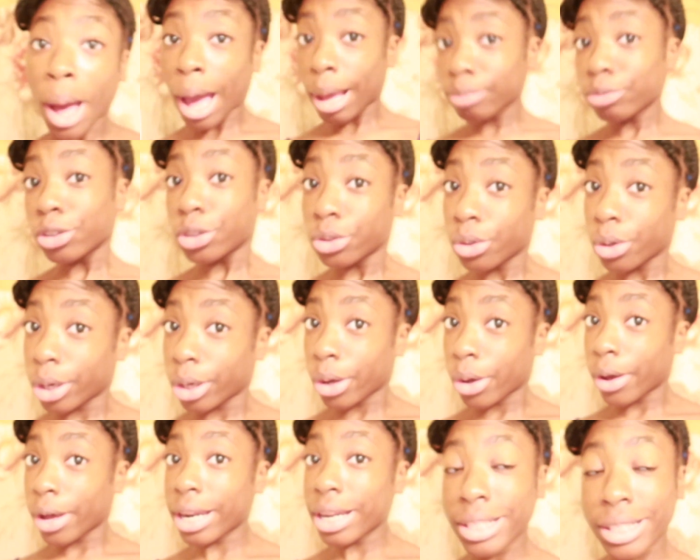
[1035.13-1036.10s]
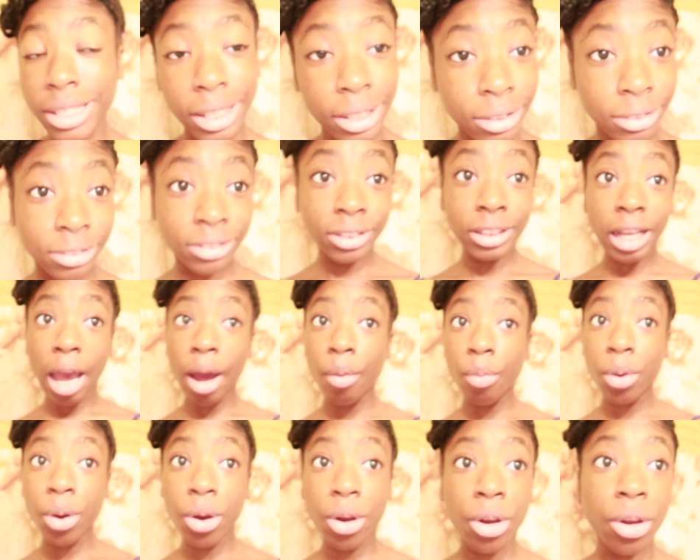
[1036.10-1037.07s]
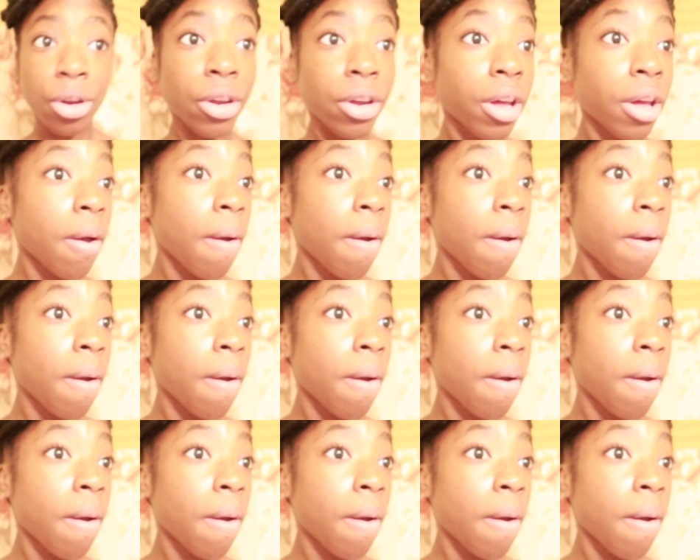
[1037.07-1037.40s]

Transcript: I'm just gonna go ahead and take a shower.